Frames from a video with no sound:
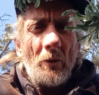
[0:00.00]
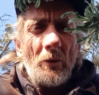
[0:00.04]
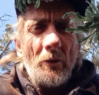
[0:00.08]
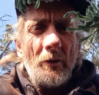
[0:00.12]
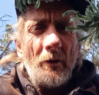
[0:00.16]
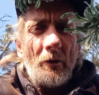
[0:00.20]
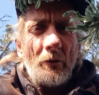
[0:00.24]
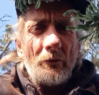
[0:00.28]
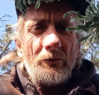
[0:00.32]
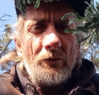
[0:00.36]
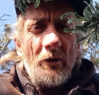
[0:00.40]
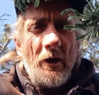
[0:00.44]
that
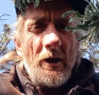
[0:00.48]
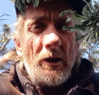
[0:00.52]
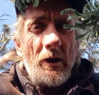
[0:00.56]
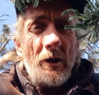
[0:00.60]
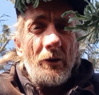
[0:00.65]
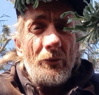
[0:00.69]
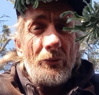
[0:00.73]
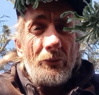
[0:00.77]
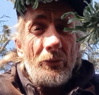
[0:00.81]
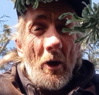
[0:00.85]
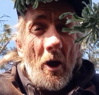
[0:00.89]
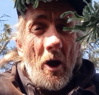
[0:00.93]
are taking
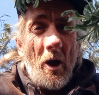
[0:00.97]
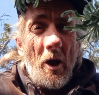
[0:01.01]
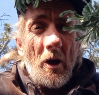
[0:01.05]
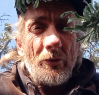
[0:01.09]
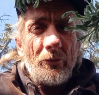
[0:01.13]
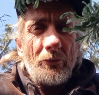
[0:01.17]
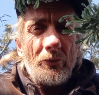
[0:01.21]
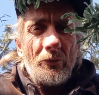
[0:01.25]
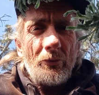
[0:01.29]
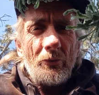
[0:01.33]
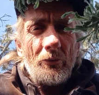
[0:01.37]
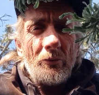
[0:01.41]

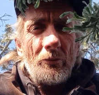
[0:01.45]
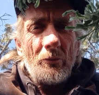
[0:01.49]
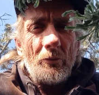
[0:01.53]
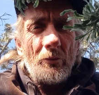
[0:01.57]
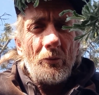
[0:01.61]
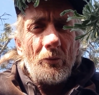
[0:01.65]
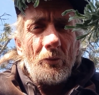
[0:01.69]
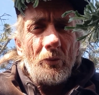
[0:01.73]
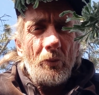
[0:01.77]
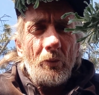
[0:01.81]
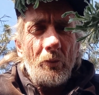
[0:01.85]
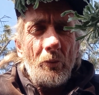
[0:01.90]
sides
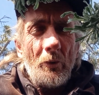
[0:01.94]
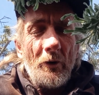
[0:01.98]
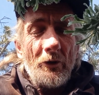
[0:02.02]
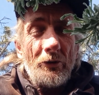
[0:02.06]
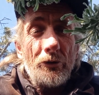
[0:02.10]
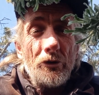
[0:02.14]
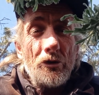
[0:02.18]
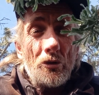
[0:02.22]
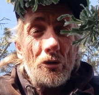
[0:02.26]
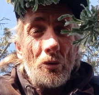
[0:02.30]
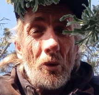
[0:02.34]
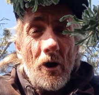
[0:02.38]
with
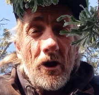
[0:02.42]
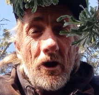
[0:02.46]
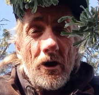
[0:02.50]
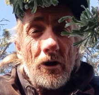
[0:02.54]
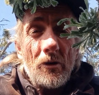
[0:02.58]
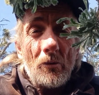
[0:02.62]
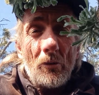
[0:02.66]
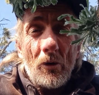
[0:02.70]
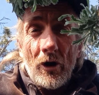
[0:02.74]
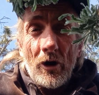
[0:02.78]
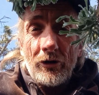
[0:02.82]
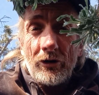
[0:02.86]
Ukraine
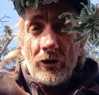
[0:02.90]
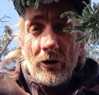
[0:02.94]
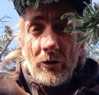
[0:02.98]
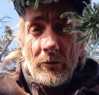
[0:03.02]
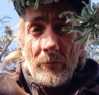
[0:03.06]
and Russia